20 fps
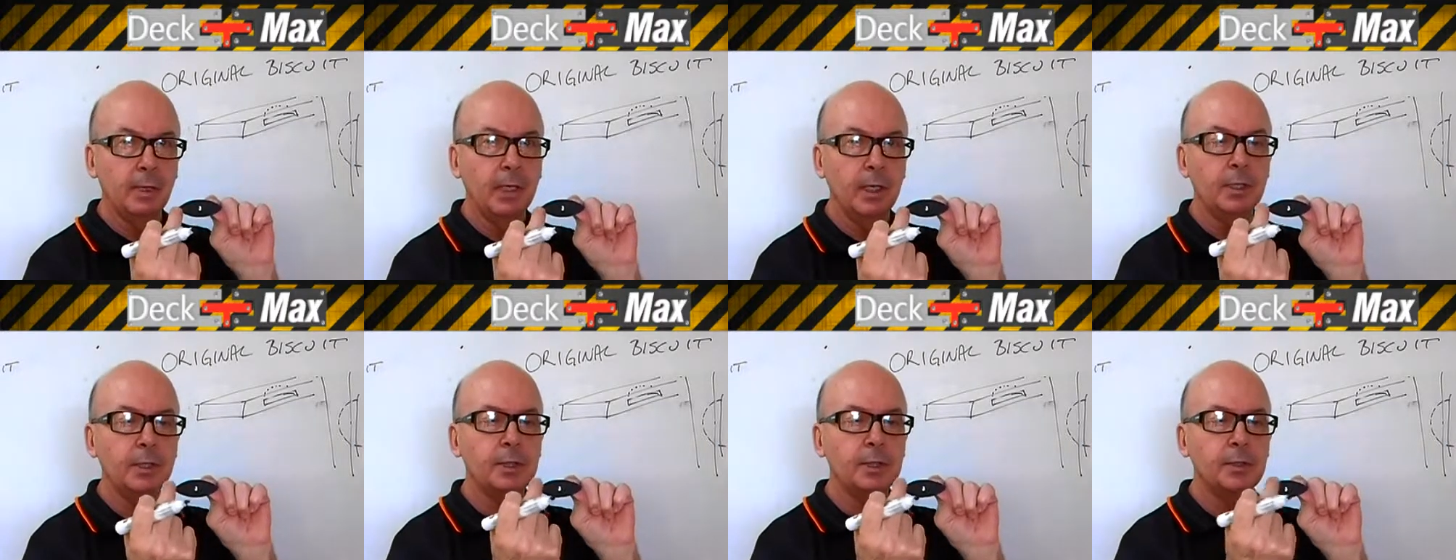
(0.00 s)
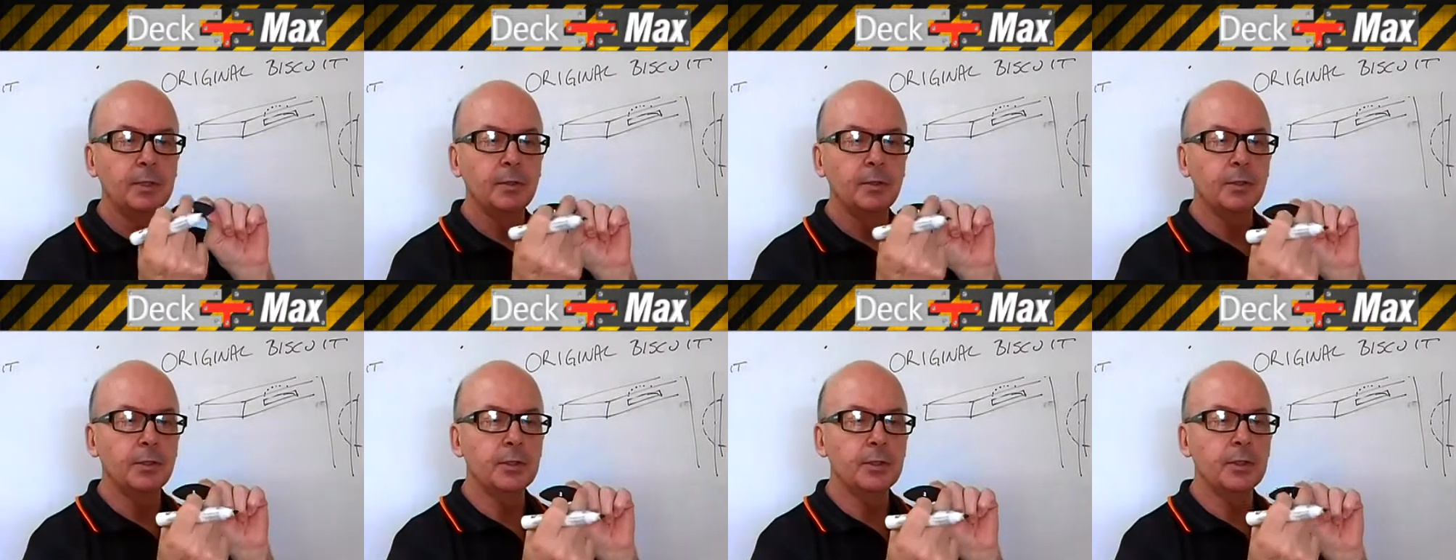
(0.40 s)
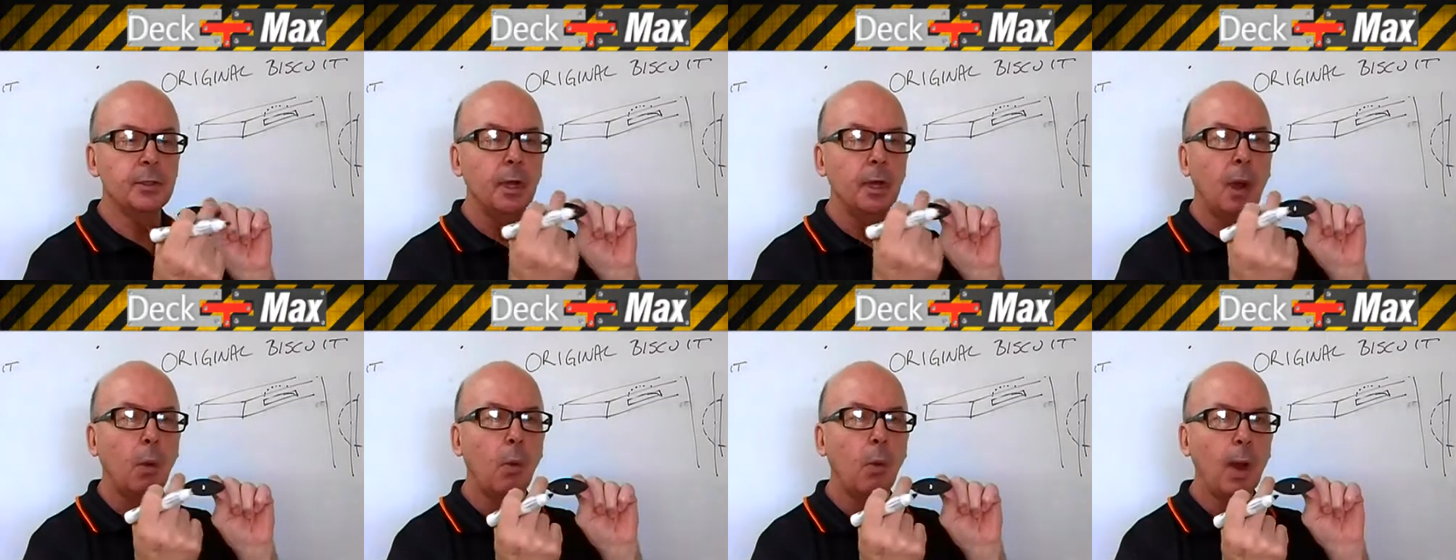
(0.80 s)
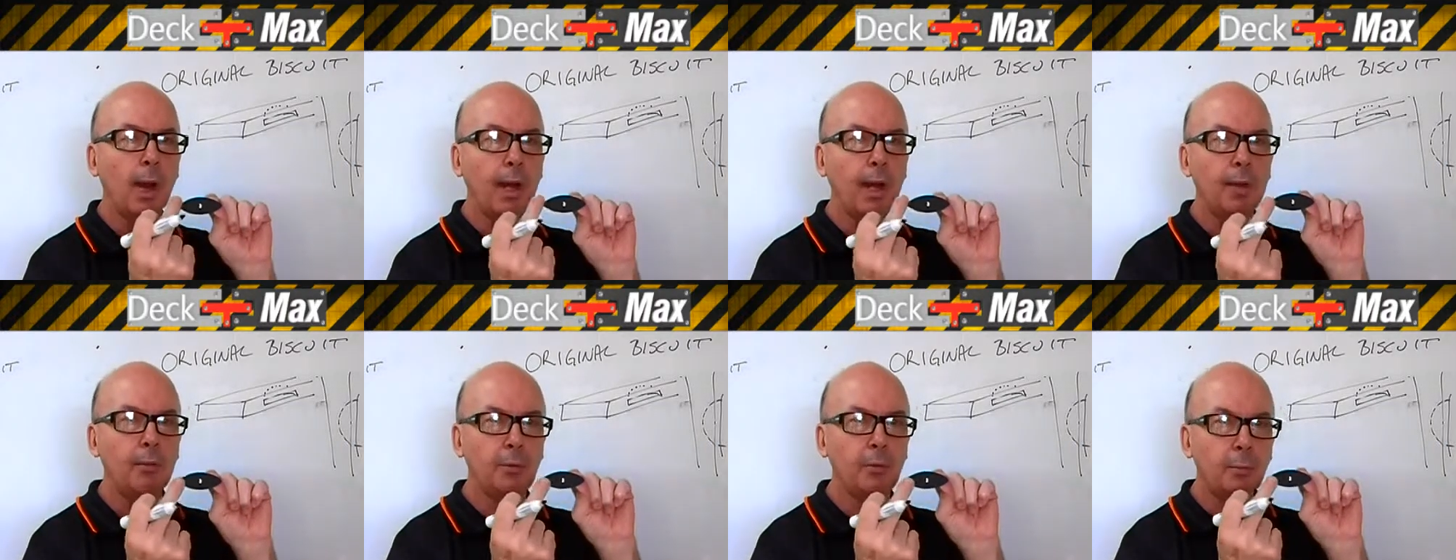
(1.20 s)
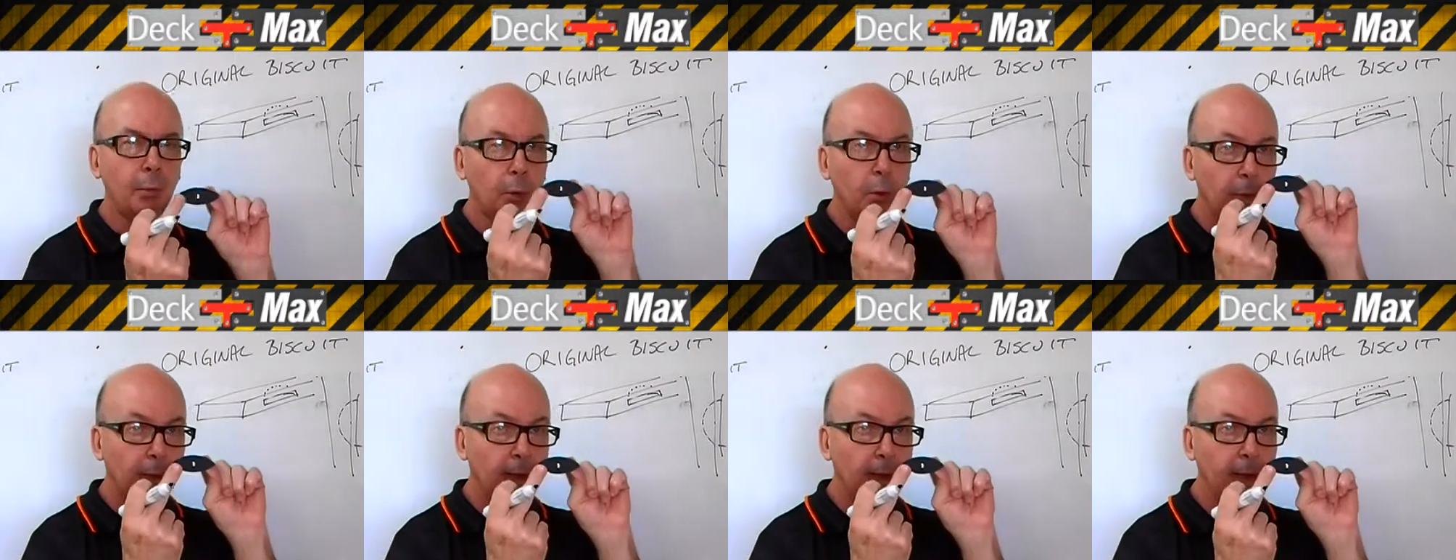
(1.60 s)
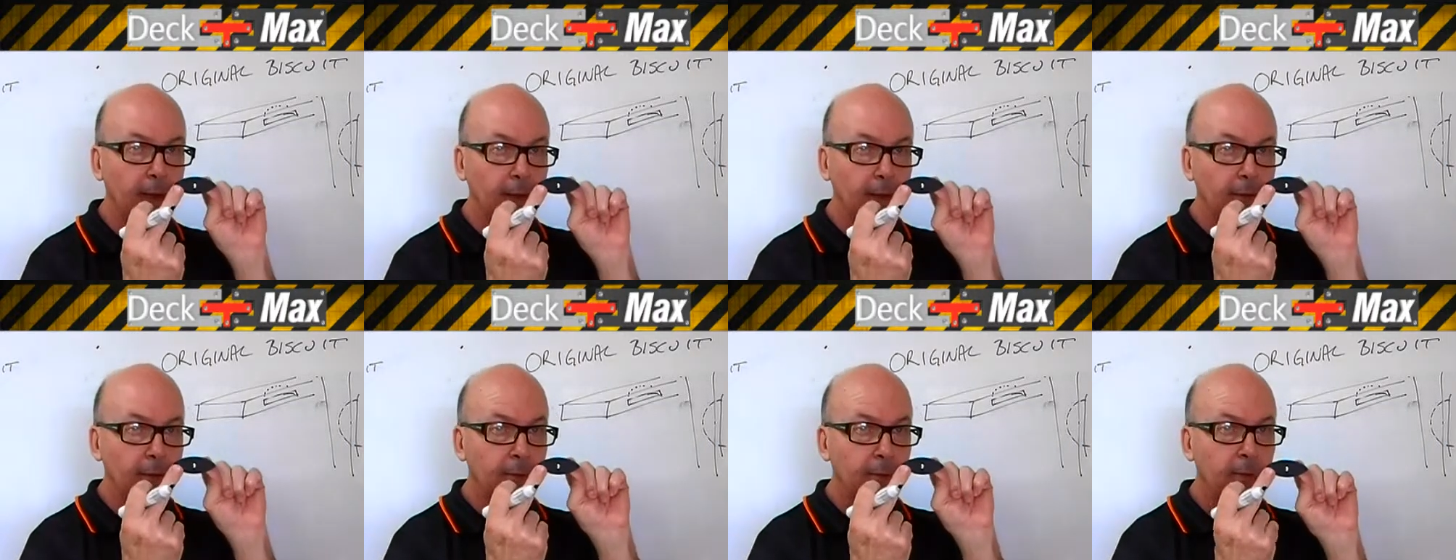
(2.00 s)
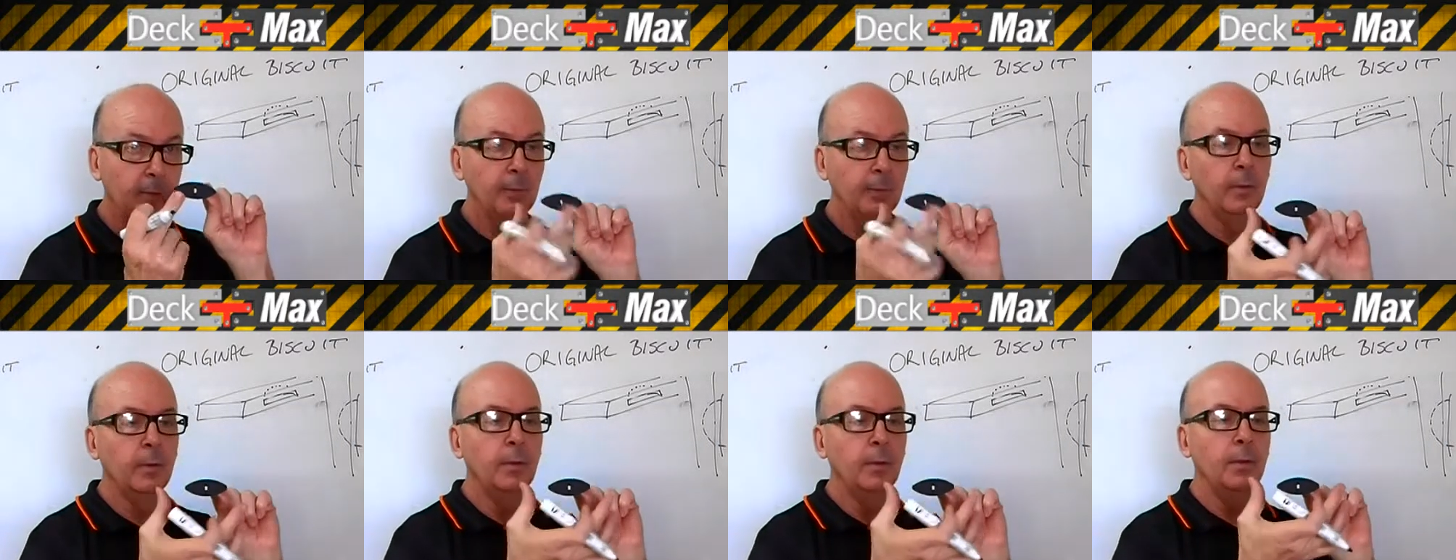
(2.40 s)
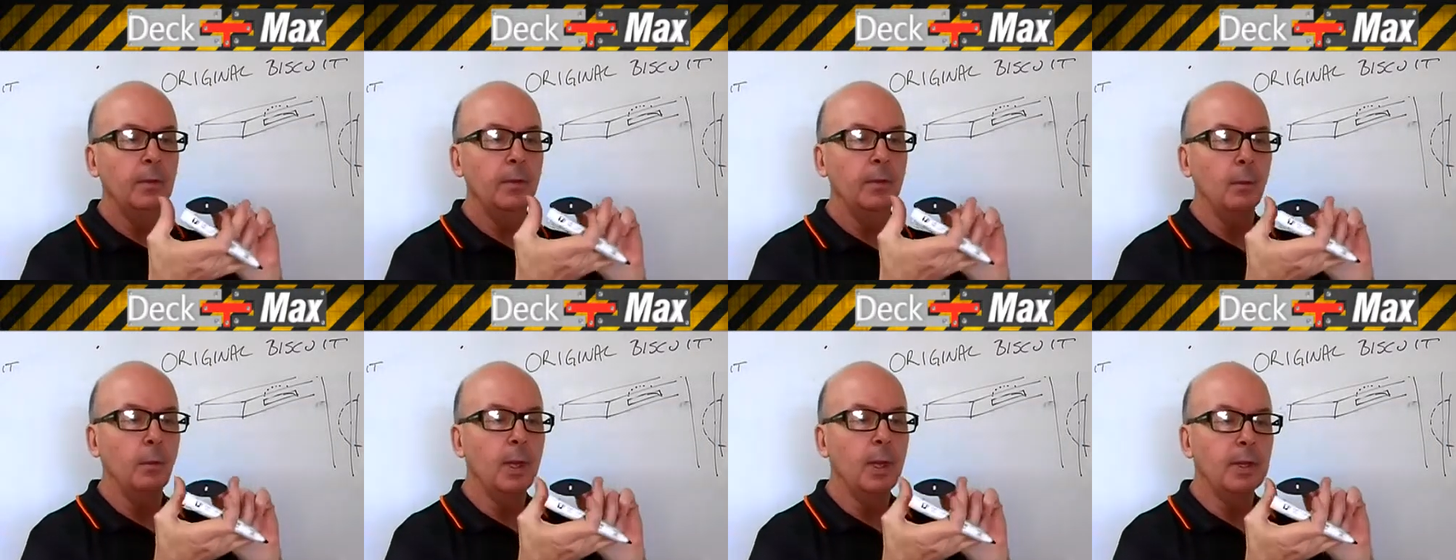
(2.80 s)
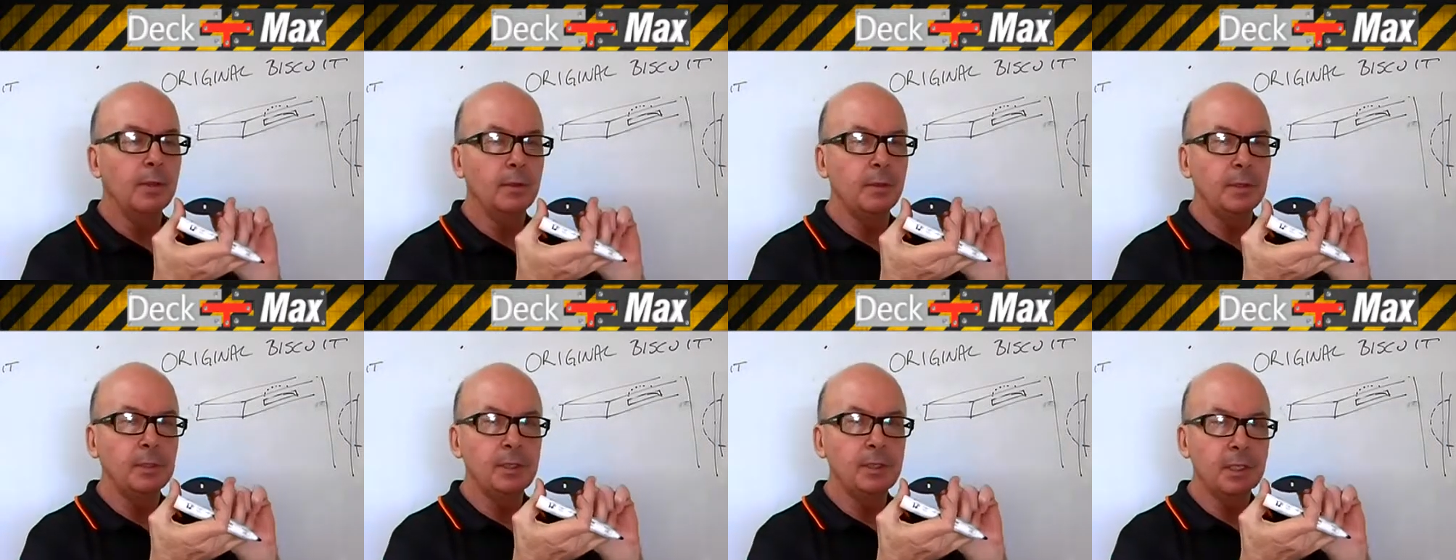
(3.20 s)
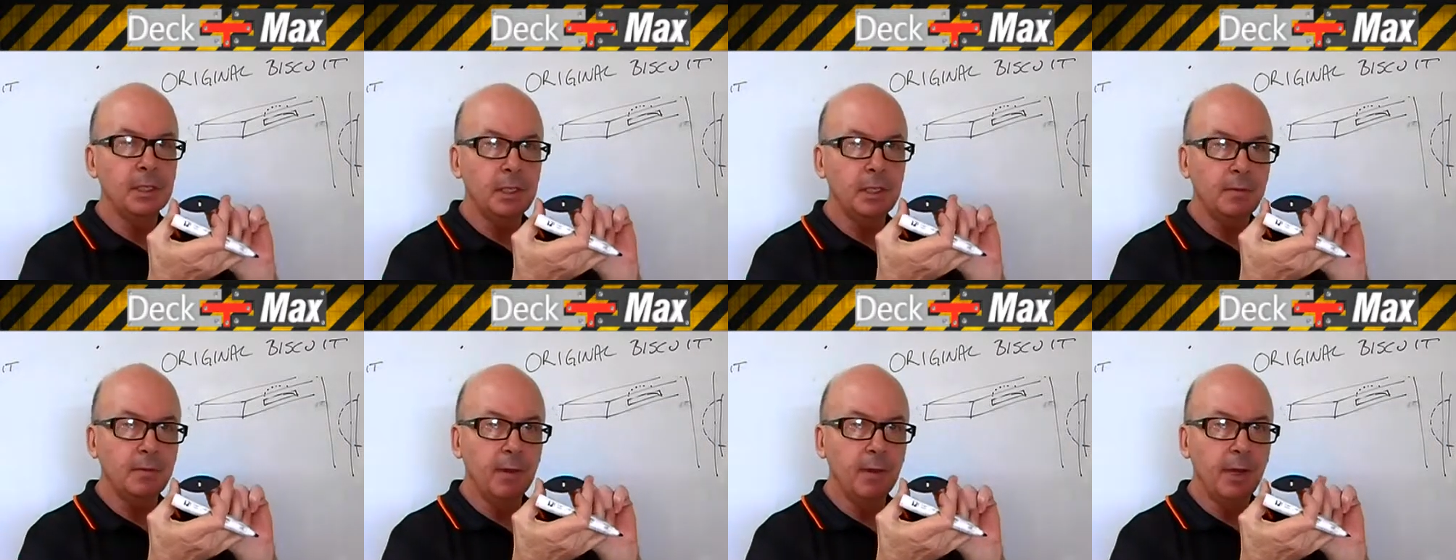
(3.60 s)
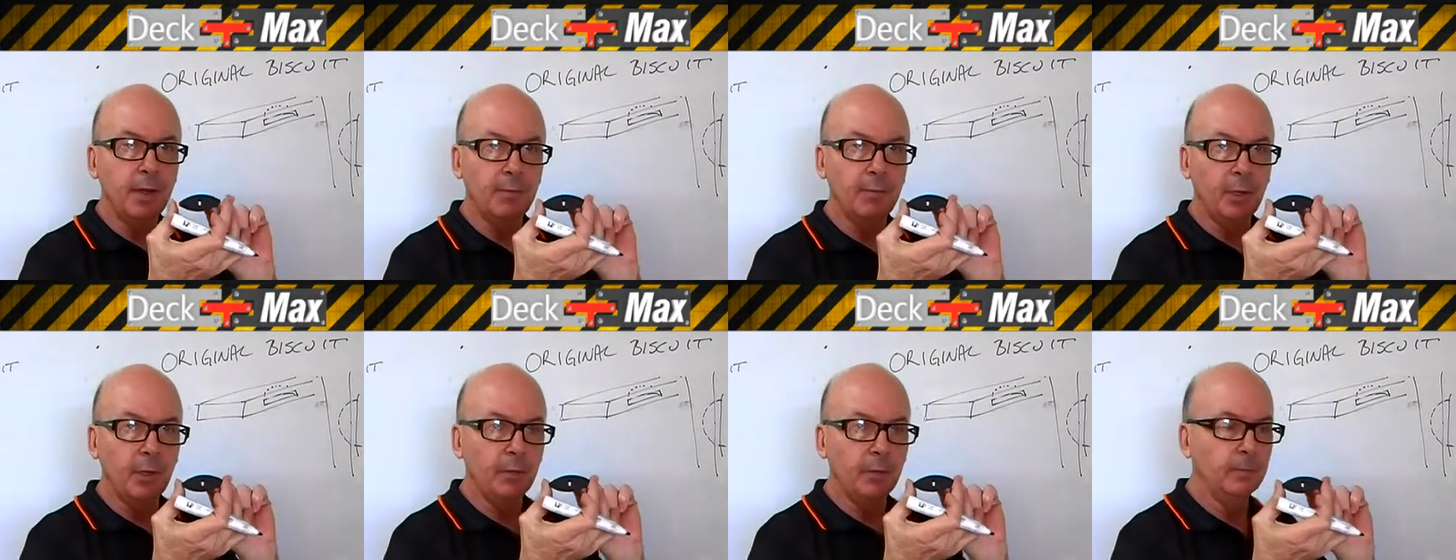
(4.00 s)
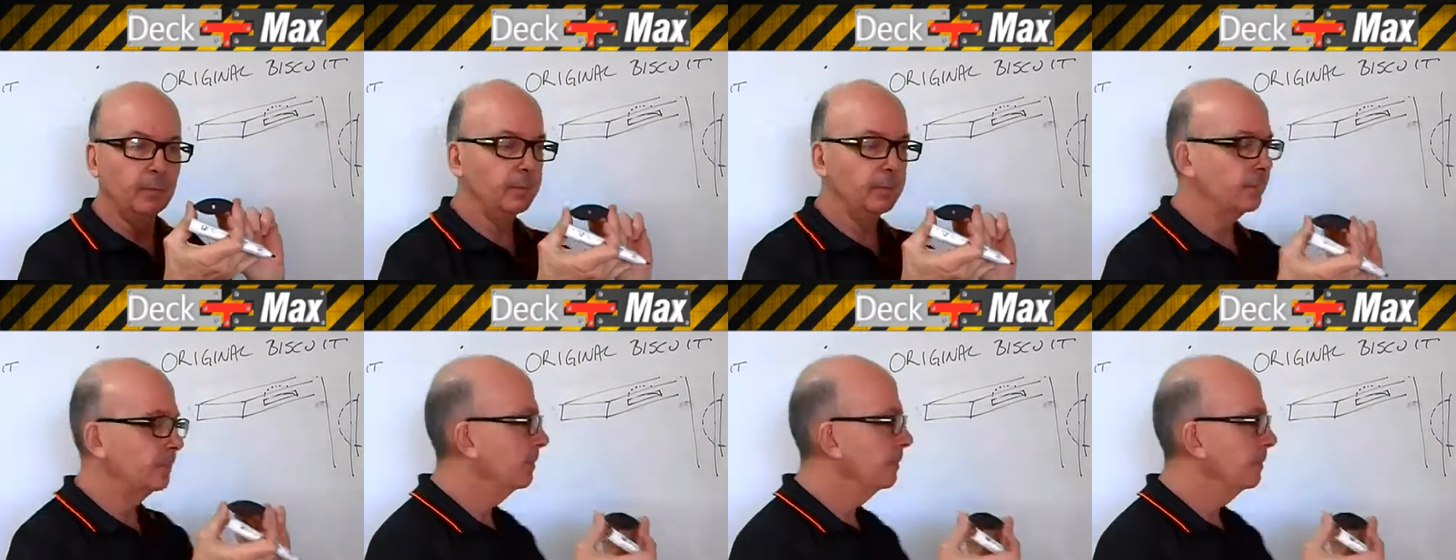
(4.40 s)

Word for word: It suits a 100 mil blade. The width is 65 mil.